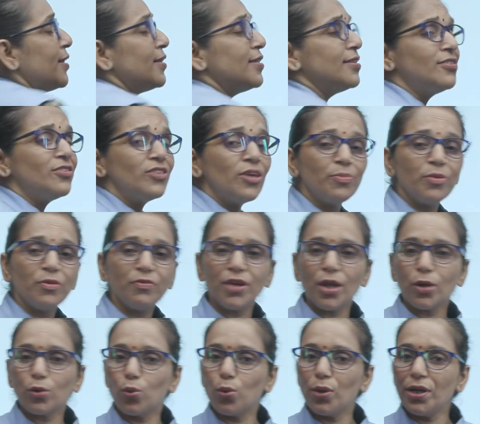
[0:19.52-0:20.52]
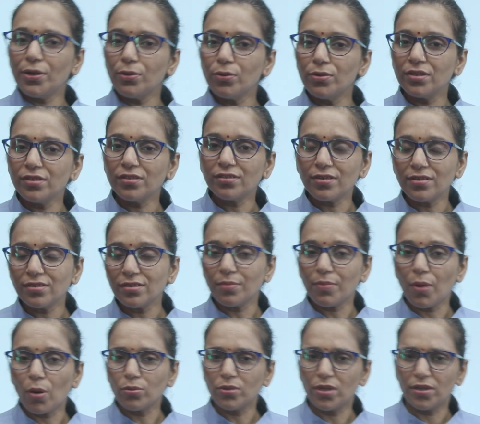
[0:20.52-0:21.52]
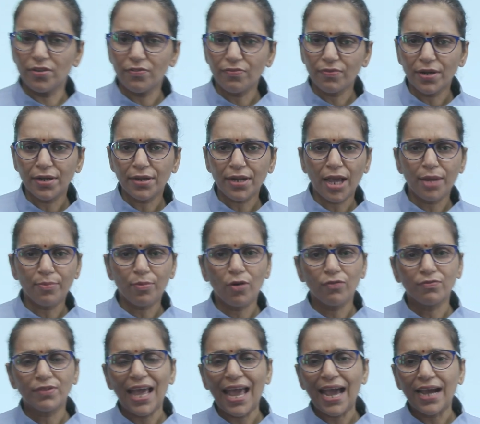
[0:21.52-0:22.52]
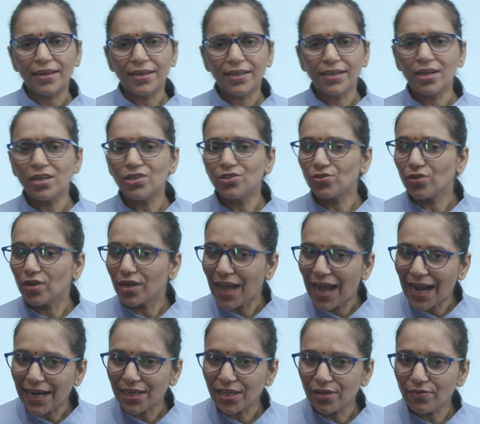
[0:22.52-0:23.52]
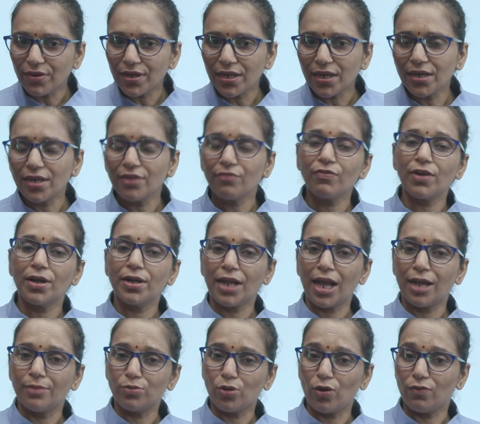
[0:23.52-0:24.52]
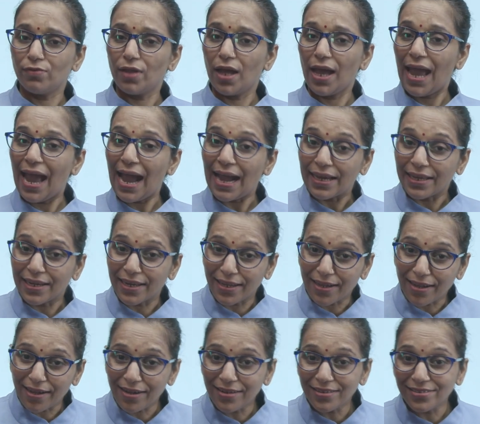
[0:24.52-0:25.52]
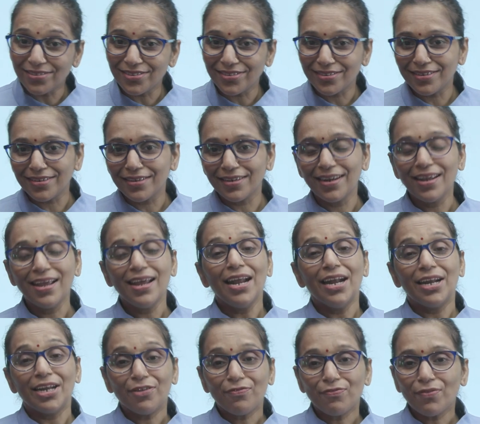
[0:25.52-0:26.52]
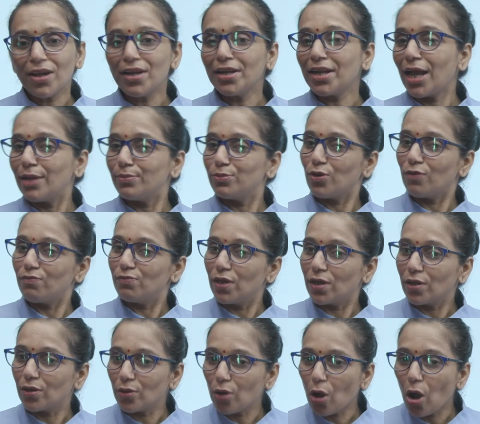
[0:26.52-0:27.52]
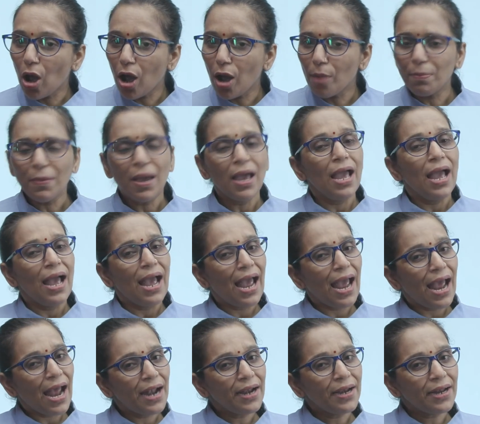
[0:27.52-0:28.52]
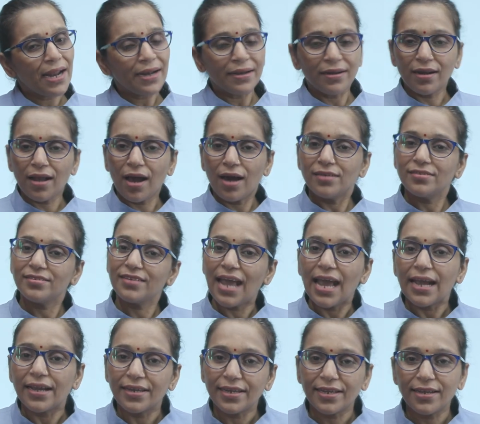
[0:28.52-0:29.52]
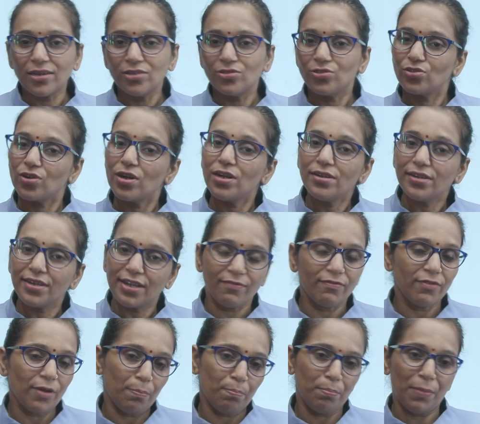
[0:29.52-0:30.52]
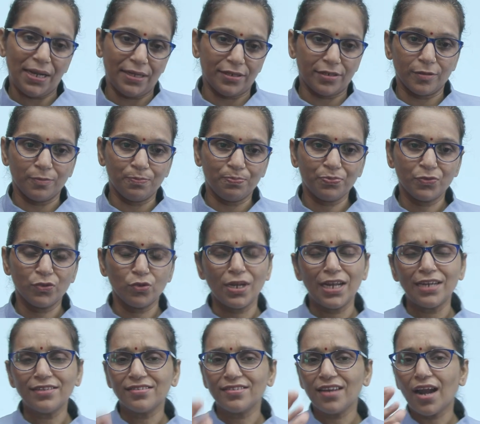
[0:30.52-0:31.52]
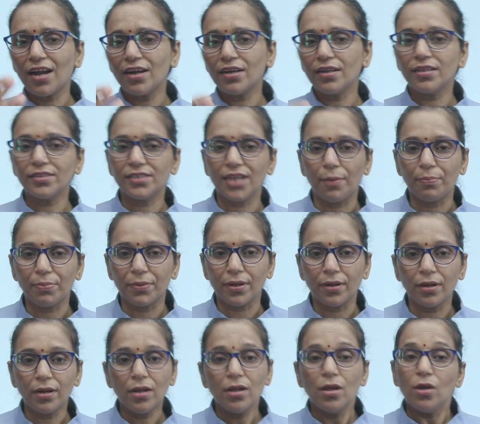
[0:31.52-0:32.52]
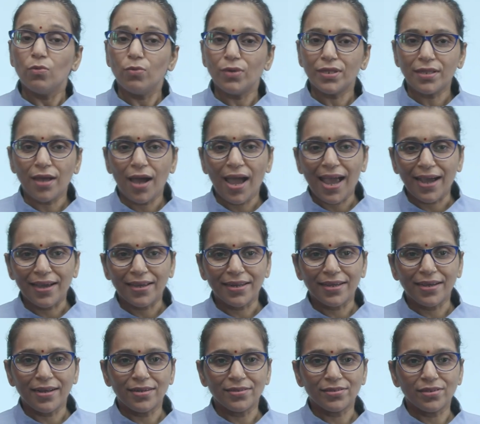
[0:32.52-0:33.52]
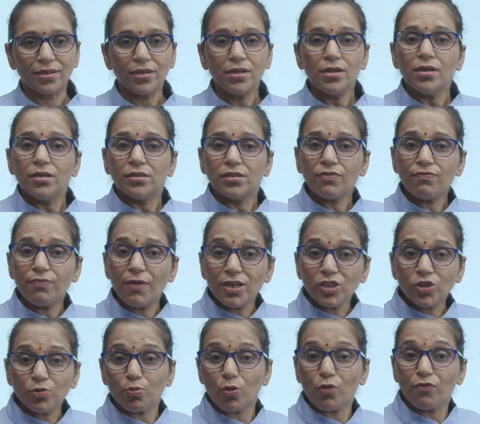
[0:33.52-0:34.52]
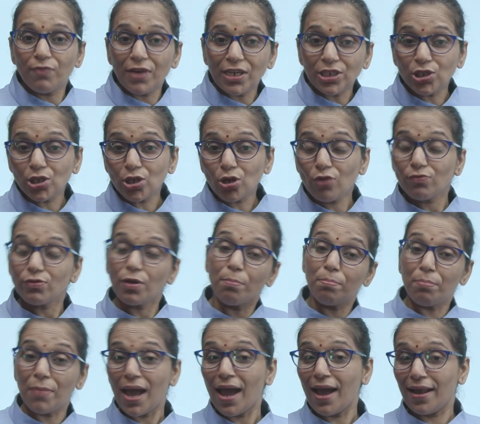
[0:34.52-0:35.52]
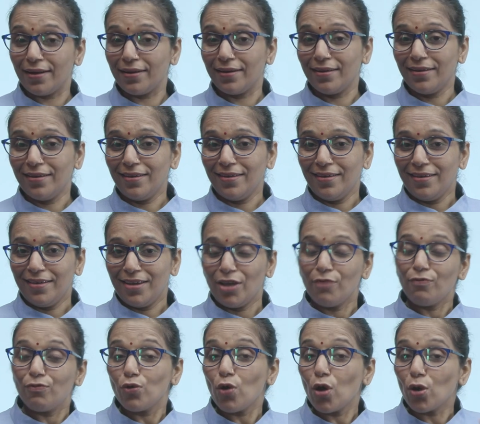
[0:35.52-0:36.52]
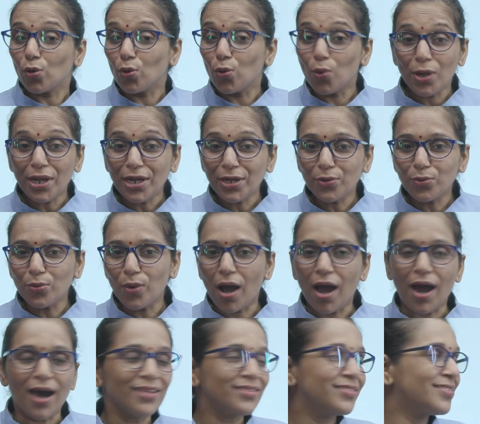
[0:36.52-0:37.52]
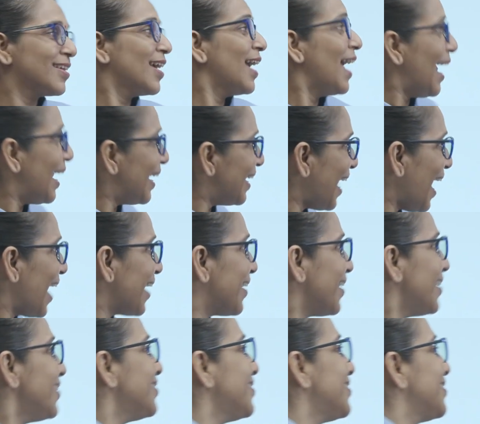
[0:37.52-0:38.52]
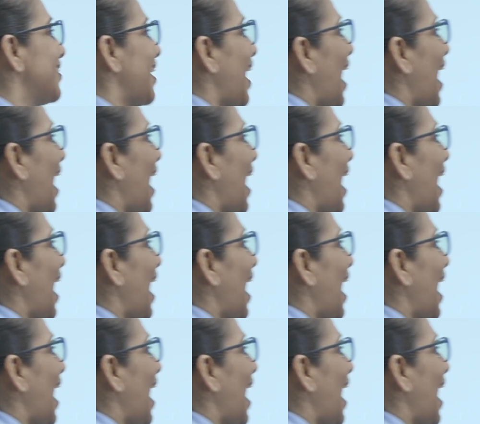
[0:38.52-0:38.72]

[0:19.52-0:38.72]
in this chapter we are going to discuss about the different type of the agricultural activity, different types of the agriculture, different types of the crop, and at last agricultural development. So let's start the chapter with the agriculture. The first profession of the man, if you are going to ask, that is